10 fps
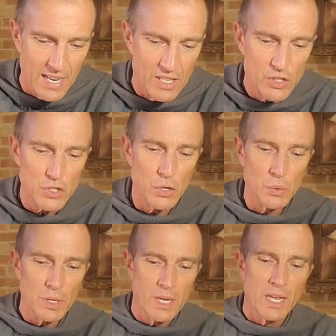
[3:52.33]
And
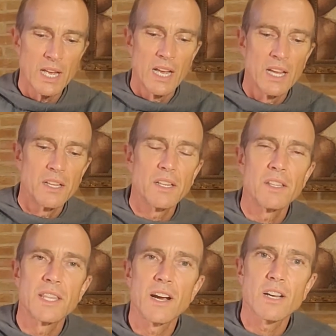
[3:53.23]
so
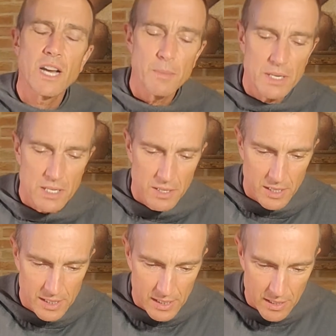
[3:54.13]
they are coming to
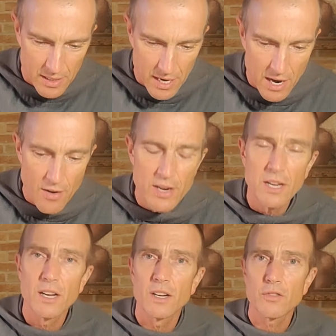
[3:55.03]
this
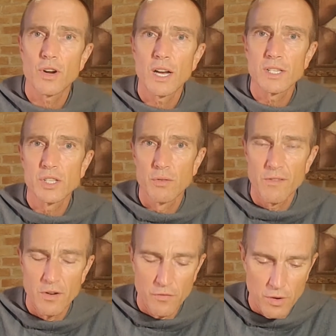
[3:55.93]
area across the
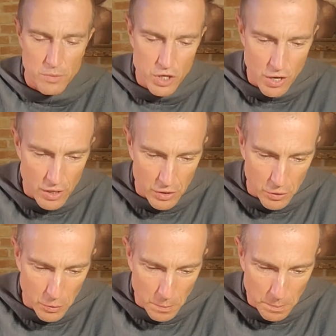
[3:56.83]
river from
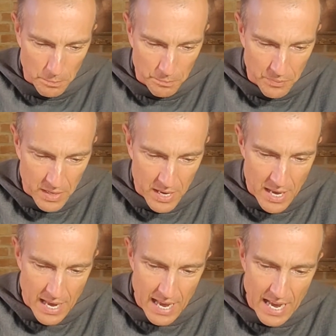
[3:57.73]
Jericho.
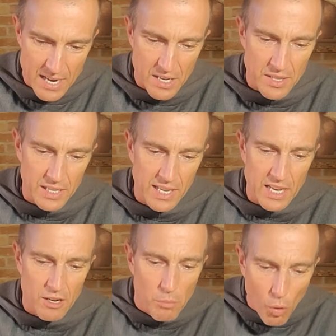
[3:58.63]
And the king of